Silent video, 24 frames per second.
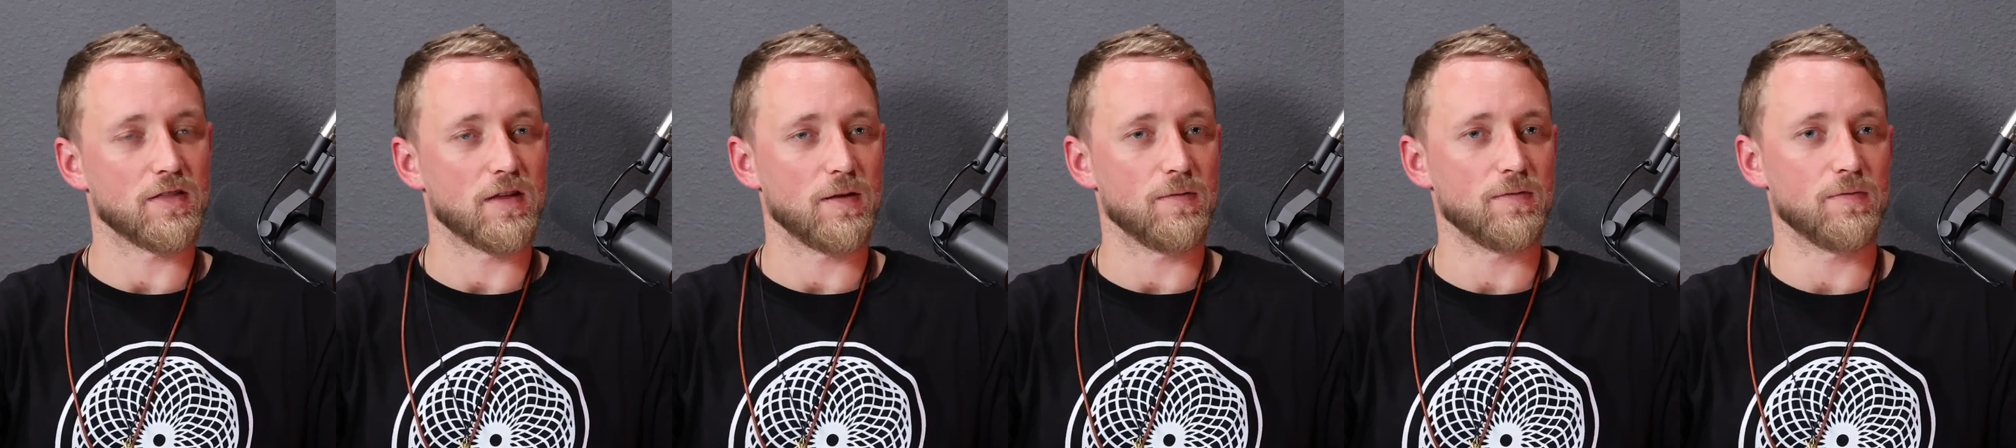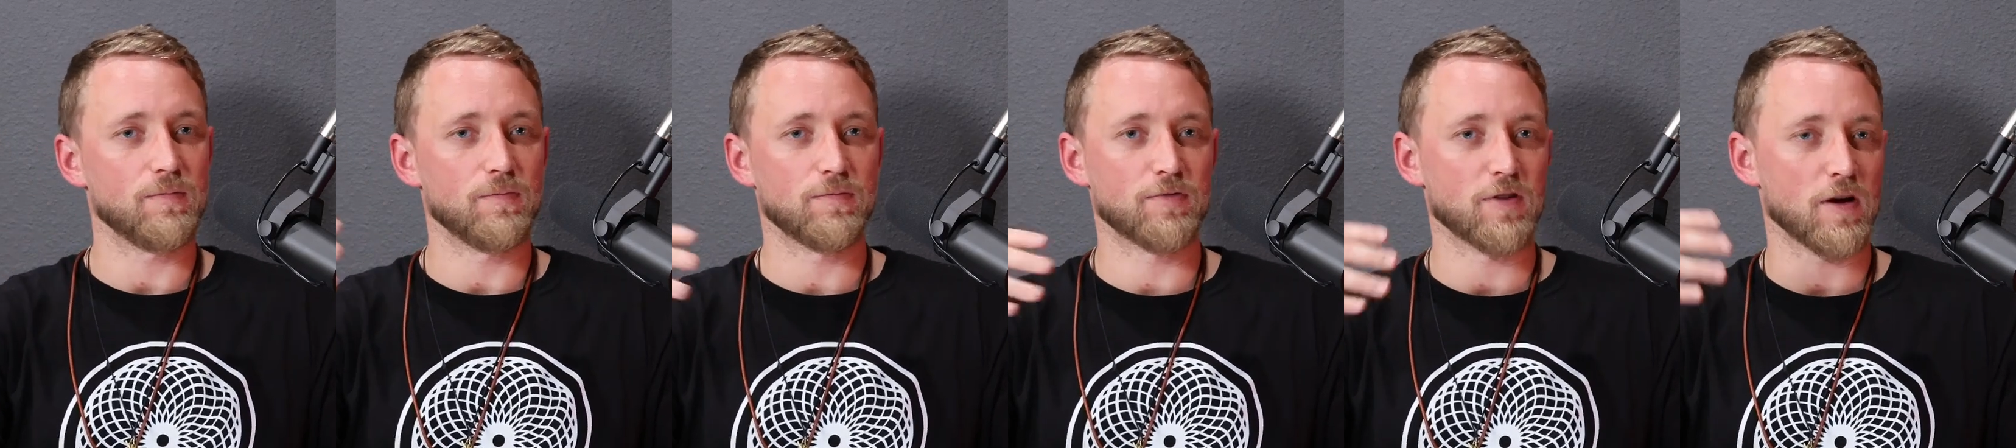
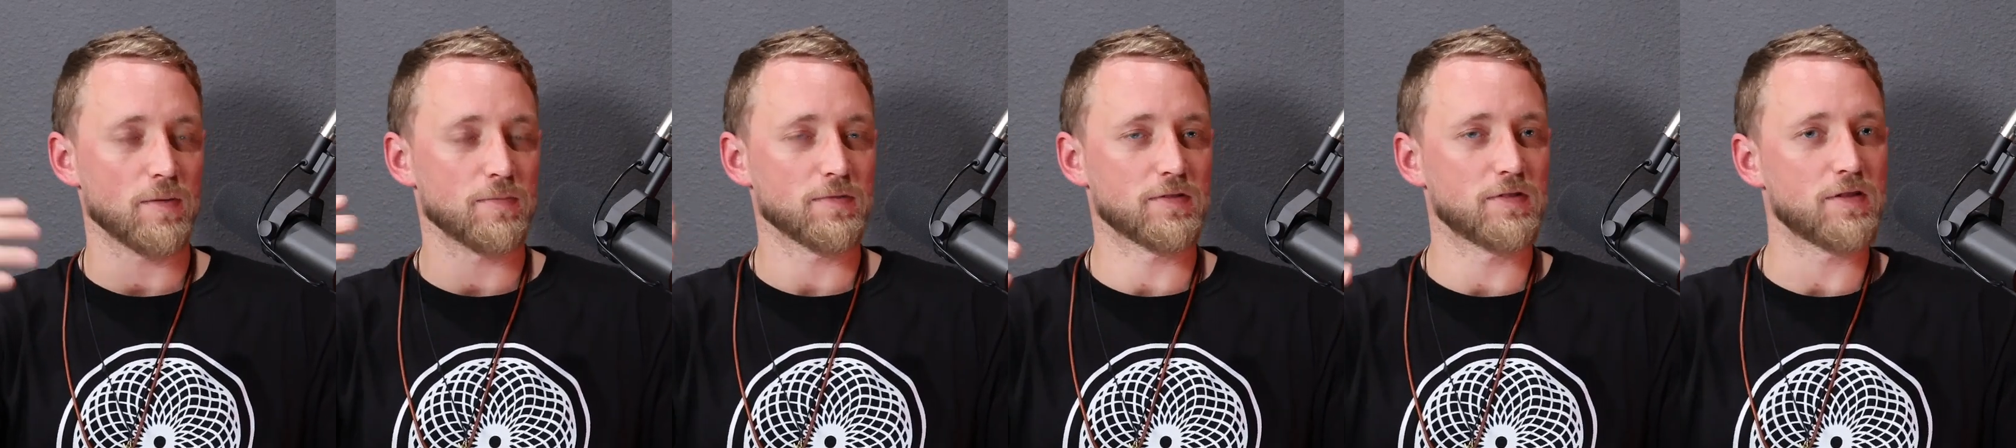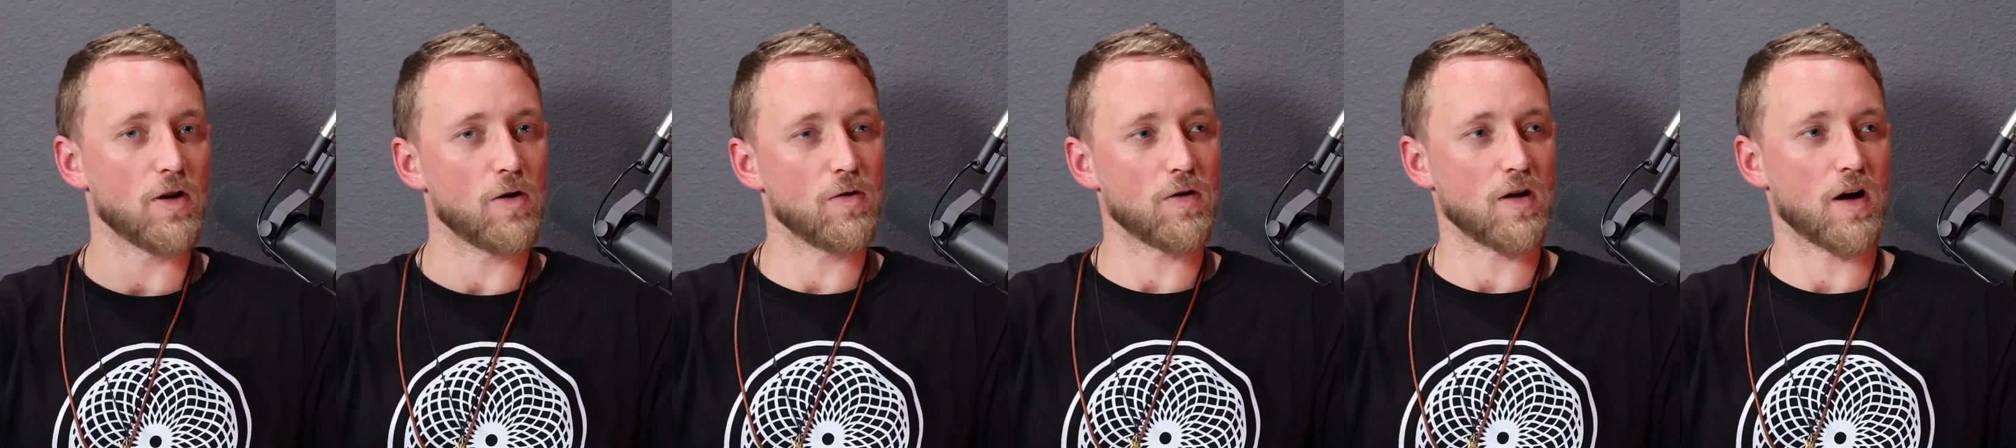that germs
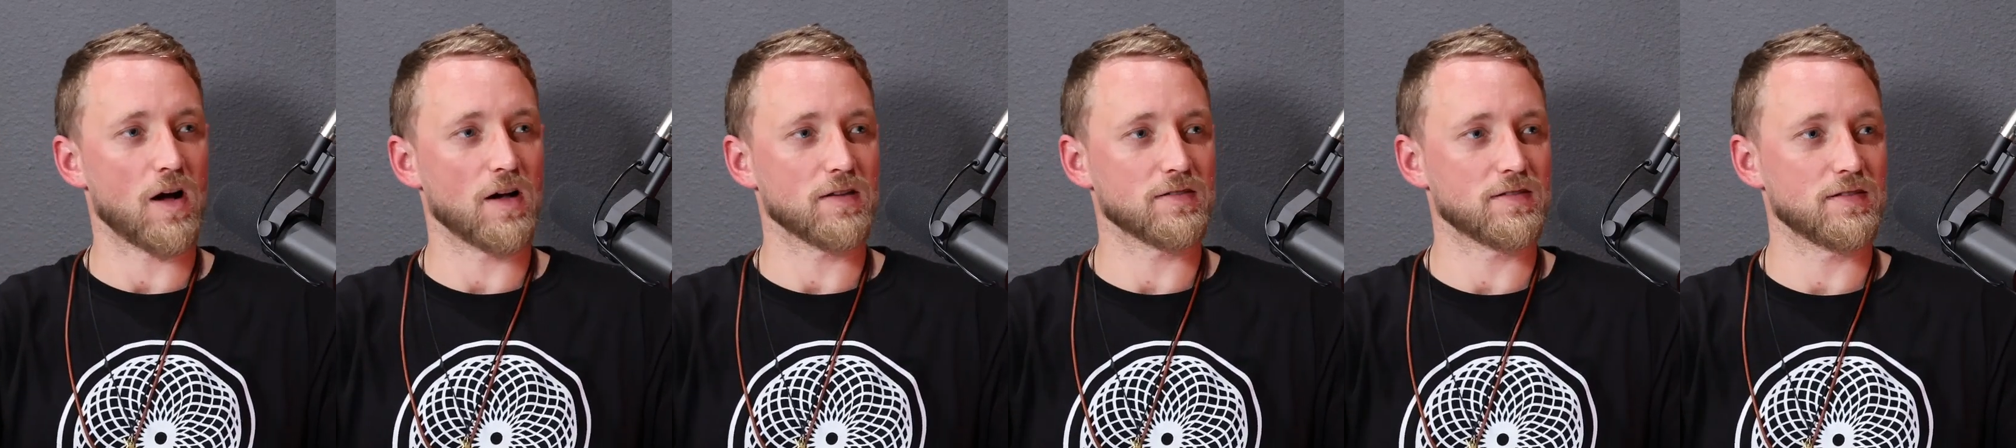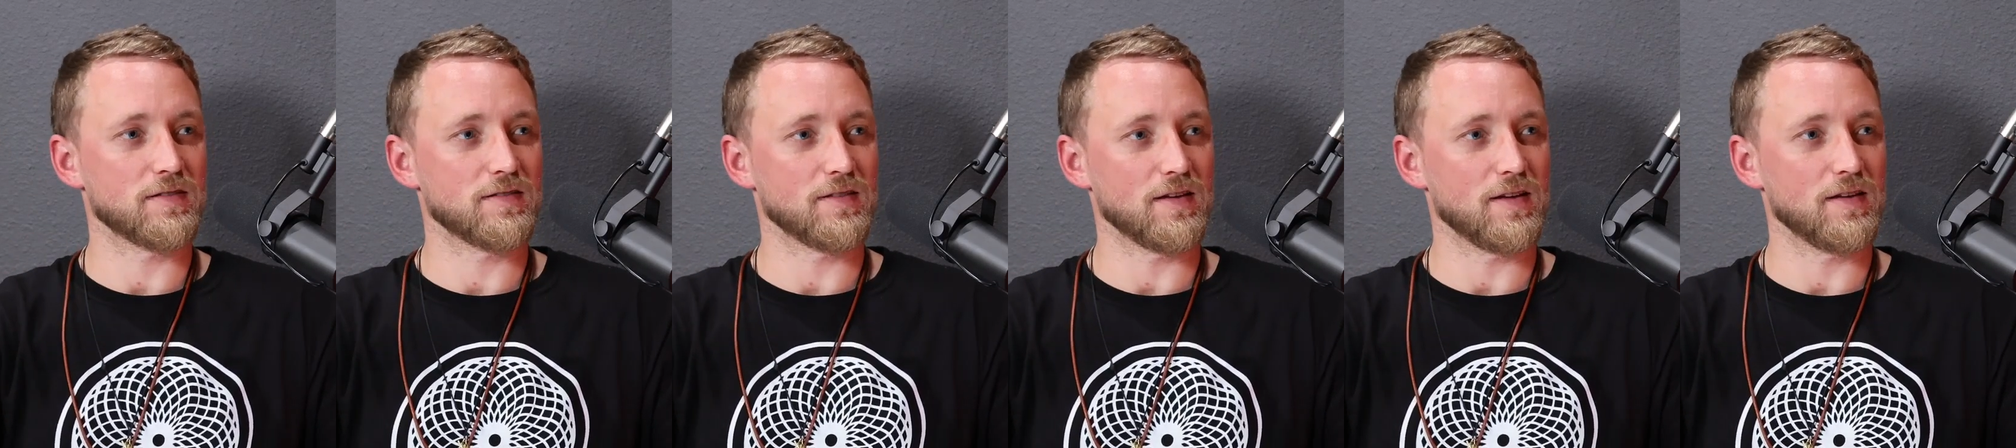don't cause
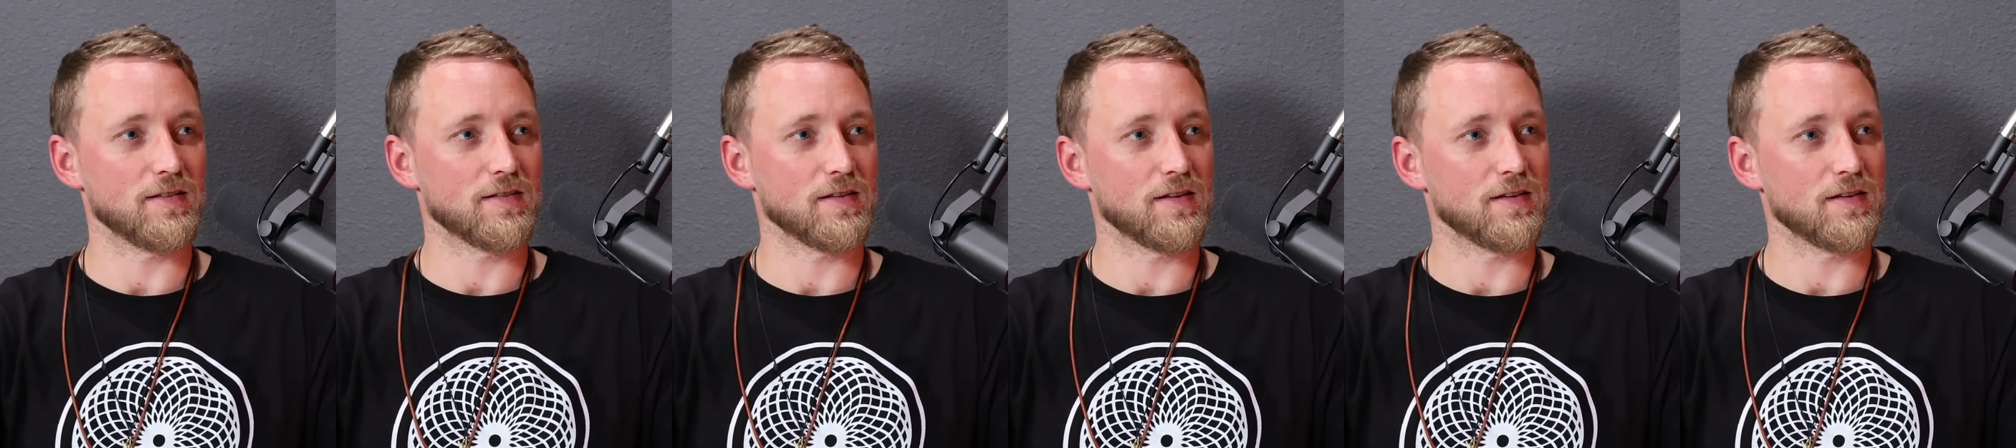disease?